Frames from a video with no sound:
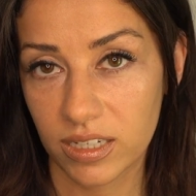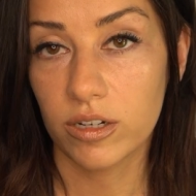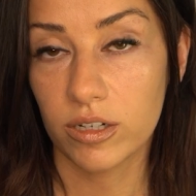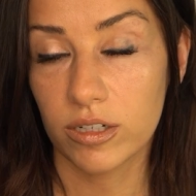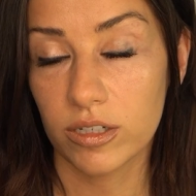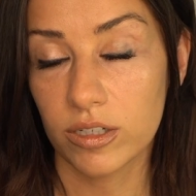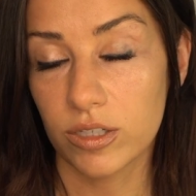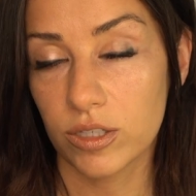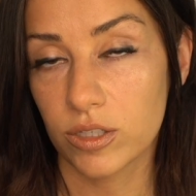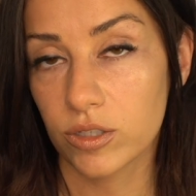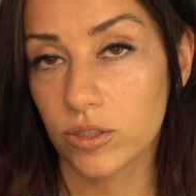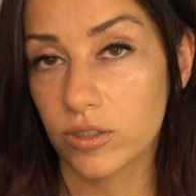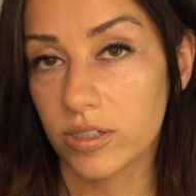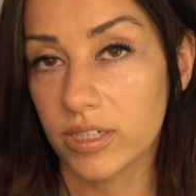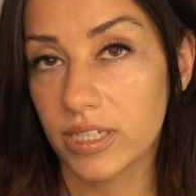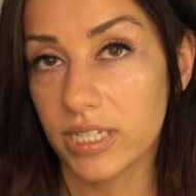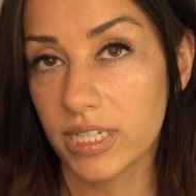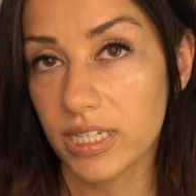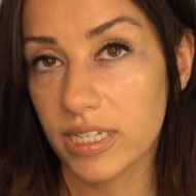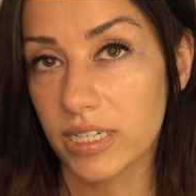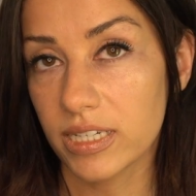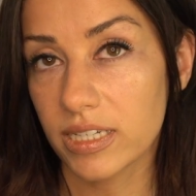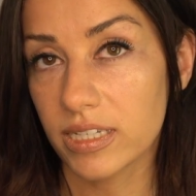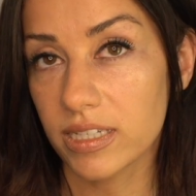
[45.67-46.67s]
Her
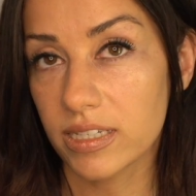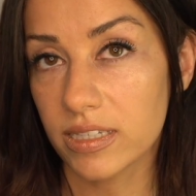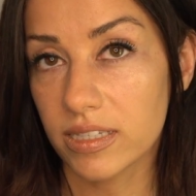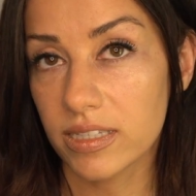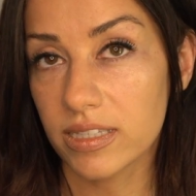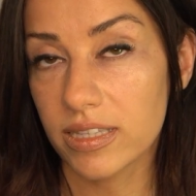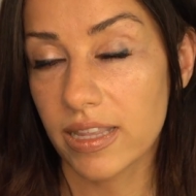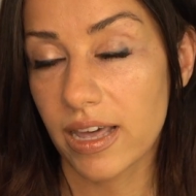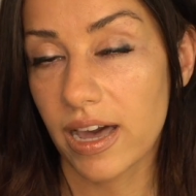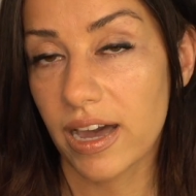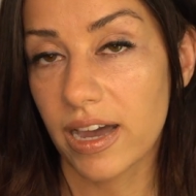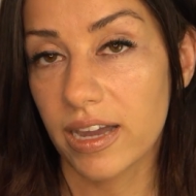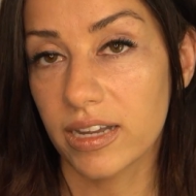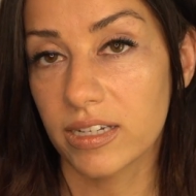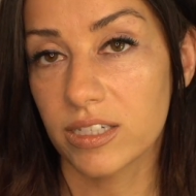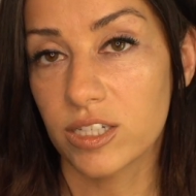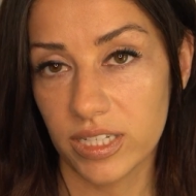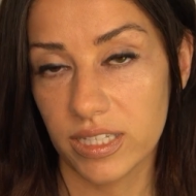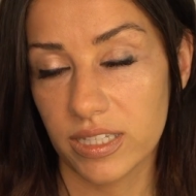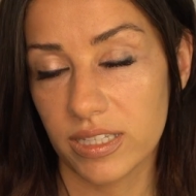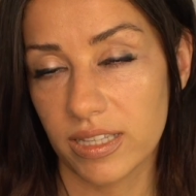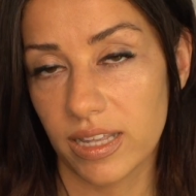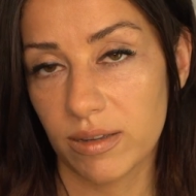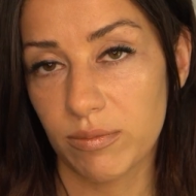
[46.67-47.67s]
story is that
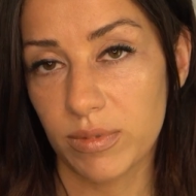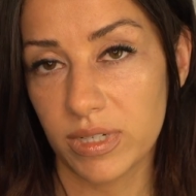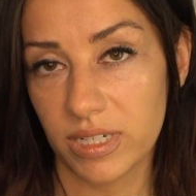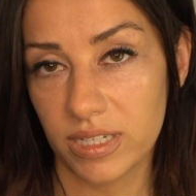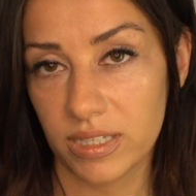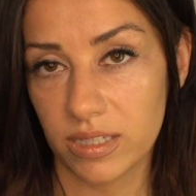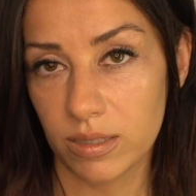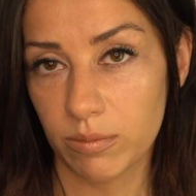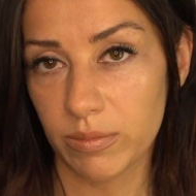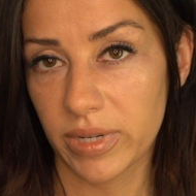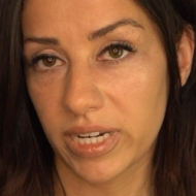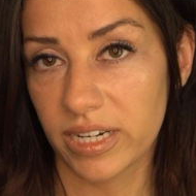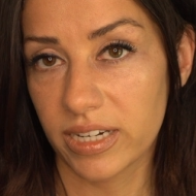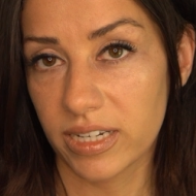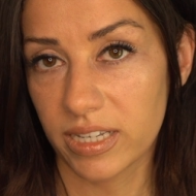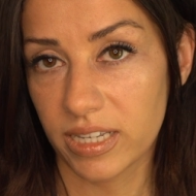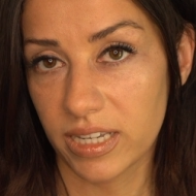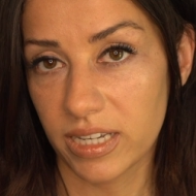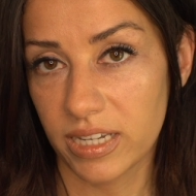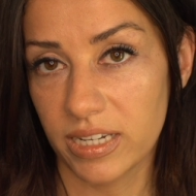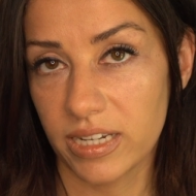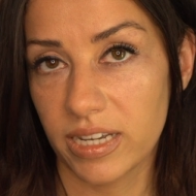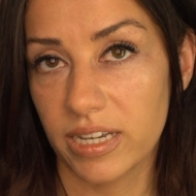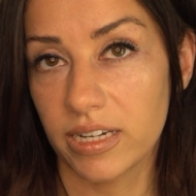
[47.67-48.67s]
she's Lebanese
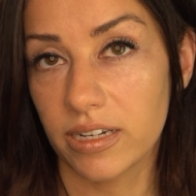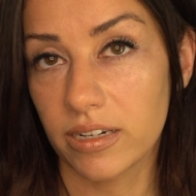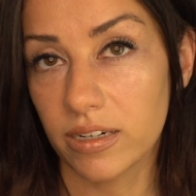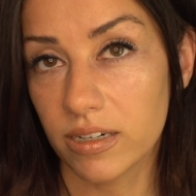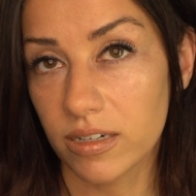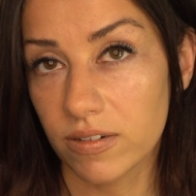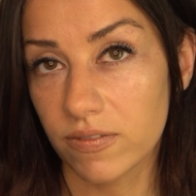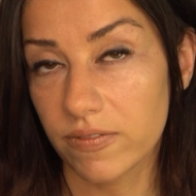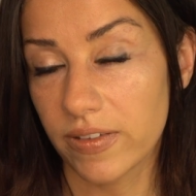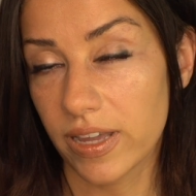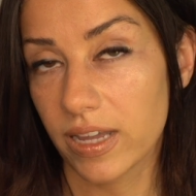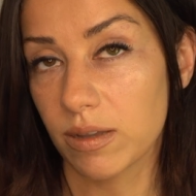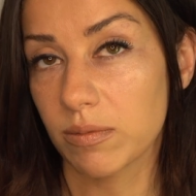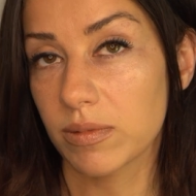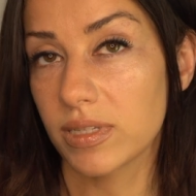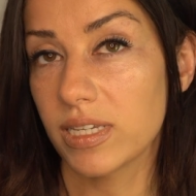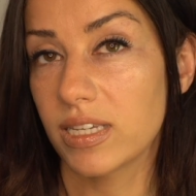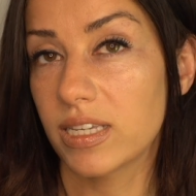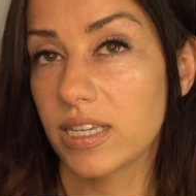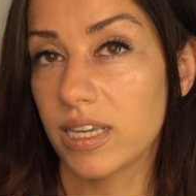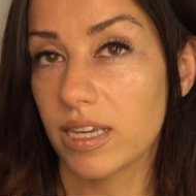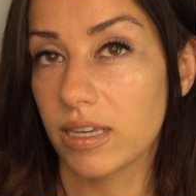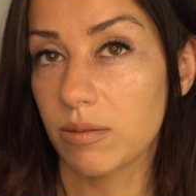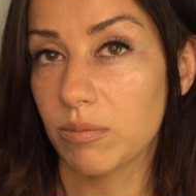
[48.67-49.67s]
American and her family
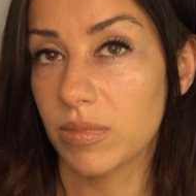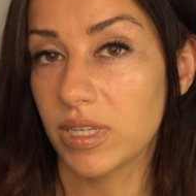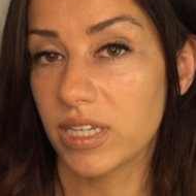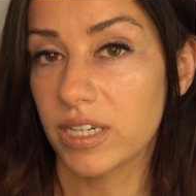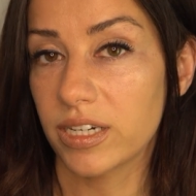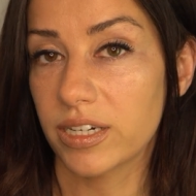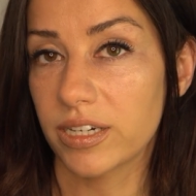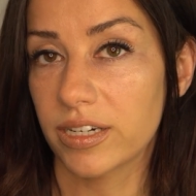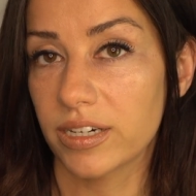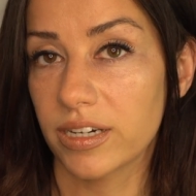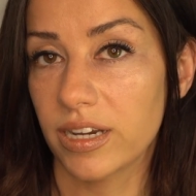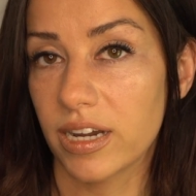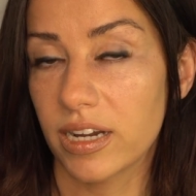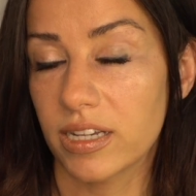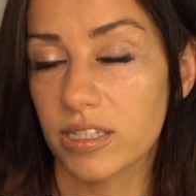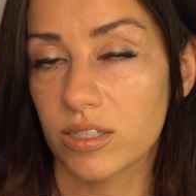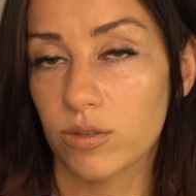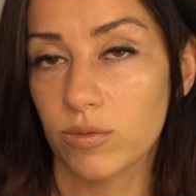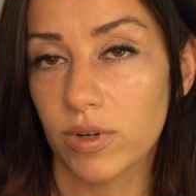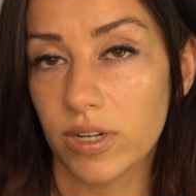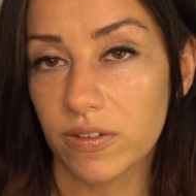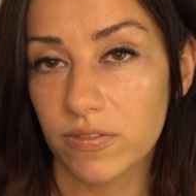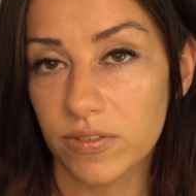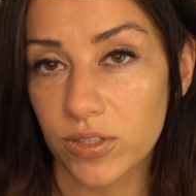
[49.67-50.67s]
came here as
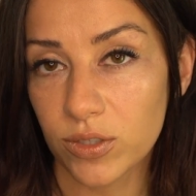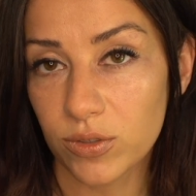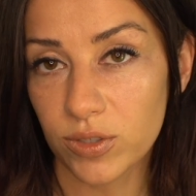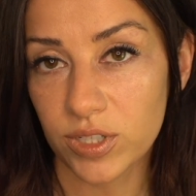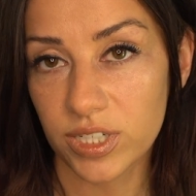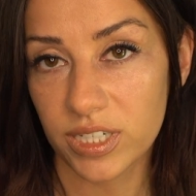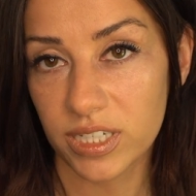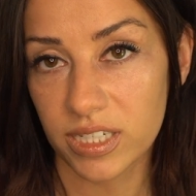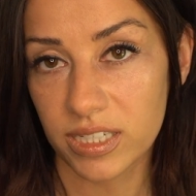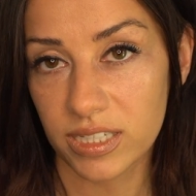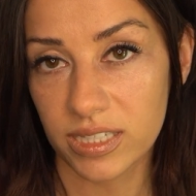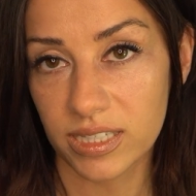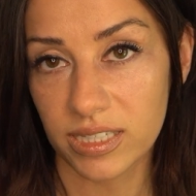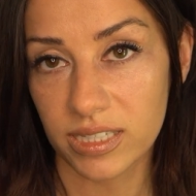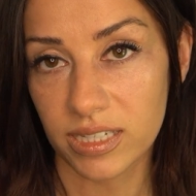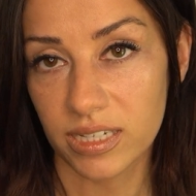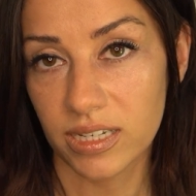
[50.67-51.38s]
refugees.